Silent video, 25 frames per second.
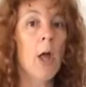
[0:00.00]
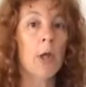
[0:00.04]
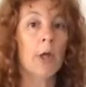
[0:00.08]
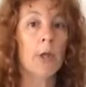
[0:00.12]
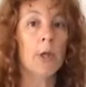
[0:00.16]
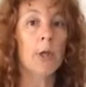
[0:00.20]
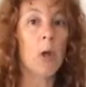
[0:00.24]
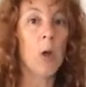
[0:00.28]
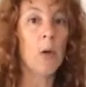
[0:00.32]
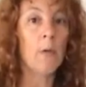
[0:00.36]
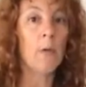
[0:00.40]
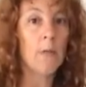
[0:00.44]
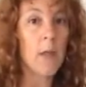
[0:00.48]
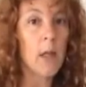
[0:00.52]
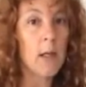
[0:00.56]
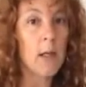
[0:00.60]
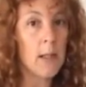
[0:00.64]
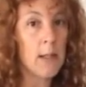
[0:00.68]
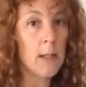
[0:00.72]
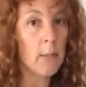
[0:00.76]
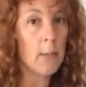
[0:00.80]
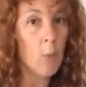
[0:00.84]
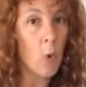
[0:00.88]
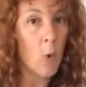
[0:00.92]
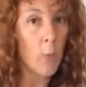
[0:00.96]
you know if they
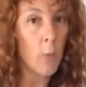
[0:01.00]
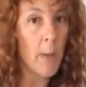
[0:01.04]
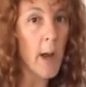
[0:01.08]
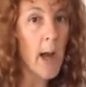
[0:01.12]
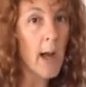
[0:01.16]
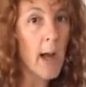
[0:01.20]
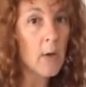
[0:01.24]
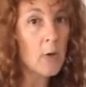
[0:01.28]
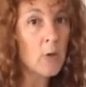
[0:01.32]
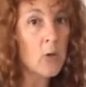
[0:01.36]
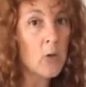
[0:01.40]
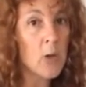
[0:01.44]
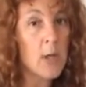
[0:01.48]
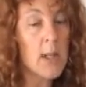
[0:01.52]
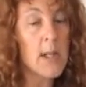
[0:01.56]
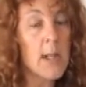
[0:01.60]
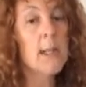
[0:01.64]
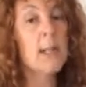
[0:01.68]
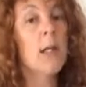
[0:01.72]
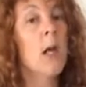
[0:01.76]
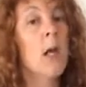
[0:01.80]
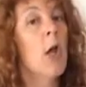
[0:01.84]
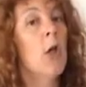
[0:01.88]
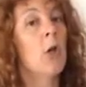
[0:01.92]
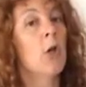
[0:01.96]
need more
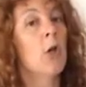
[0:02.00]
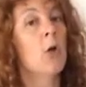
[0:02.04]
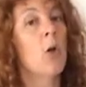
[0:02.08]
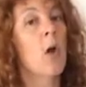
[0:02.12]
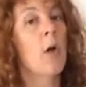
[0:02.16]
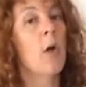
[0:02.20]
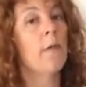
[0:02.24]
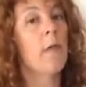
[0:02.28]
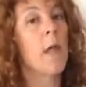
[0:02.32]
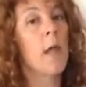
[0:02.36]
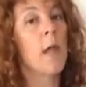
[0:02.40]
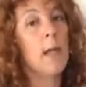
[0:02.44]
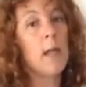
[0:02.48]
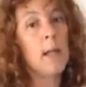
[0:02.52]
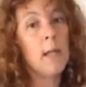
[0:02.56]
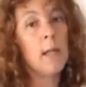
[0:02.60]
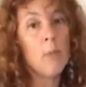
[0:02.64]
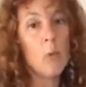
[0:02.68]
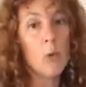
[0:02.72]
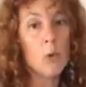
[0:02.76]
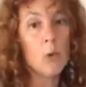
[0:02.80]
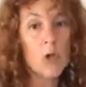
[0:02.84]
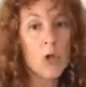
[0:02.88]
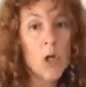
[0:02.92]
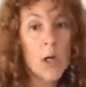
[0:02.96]
boundaries, you know if they need
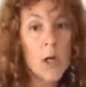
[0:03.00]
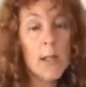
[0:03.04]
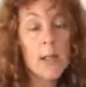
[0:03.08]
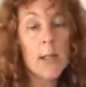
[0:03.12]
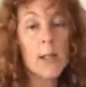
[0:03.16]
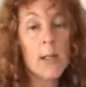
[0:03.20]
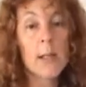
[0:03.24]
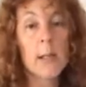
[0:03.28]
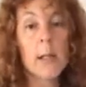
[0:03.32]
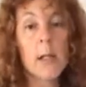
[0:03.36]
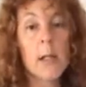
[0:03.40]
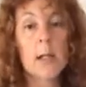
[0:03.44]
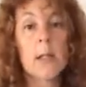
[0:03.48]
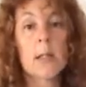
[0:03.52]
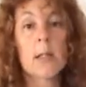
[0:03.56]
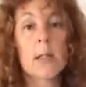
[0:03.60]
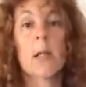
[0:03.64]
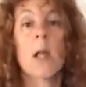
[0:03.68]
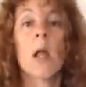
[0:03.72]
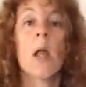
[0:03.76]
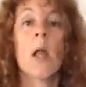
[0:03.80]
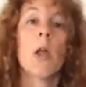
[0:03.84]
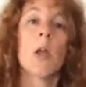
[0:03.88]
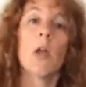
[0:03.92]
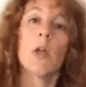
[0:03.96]
more gentleness.